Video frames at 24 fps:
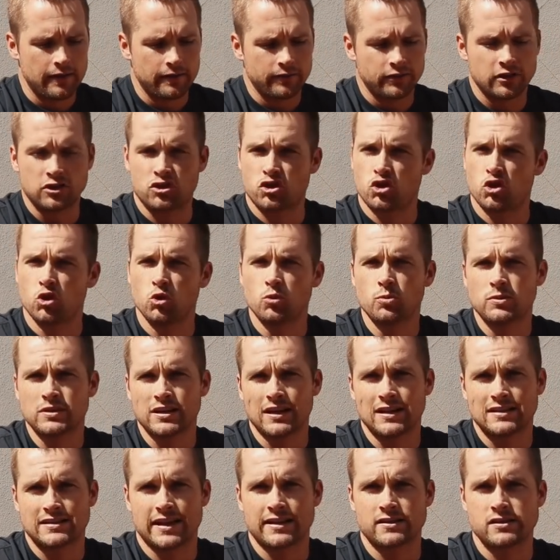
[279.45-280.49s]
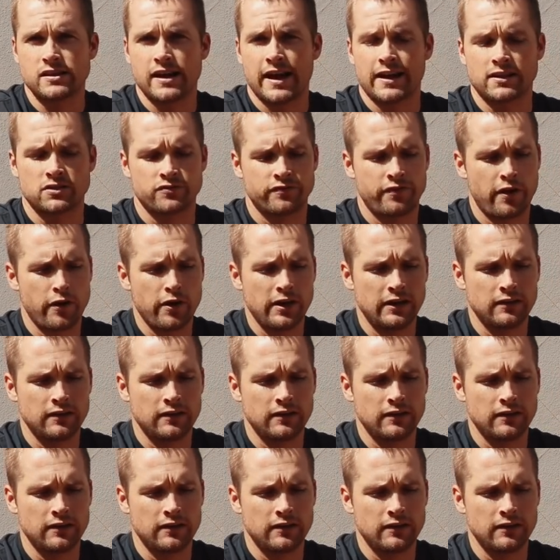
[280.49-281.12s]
the tube size actually has very